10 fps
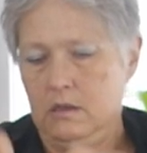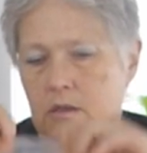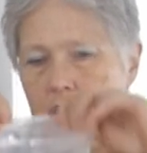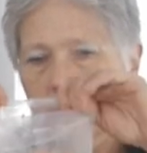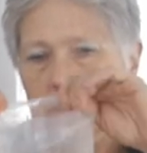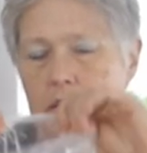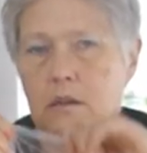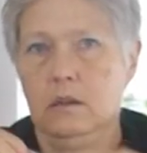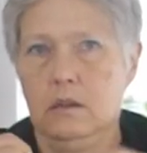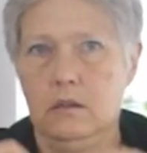a nice size
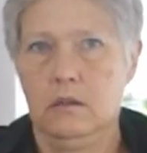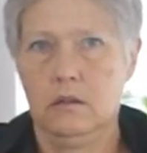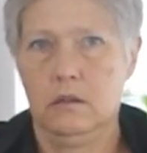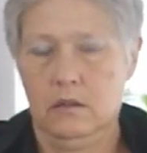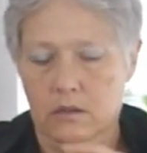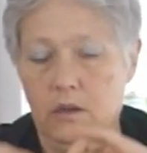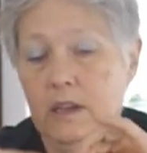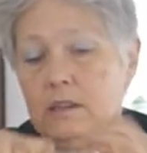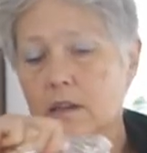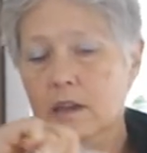for a meal. They're a
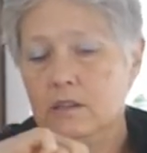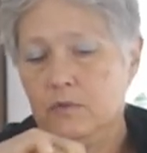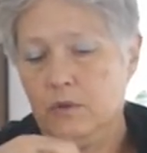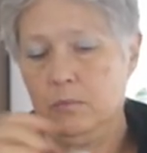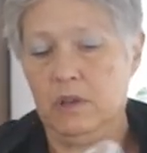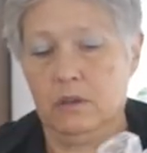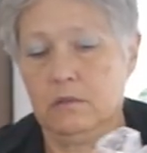nice size for a meal.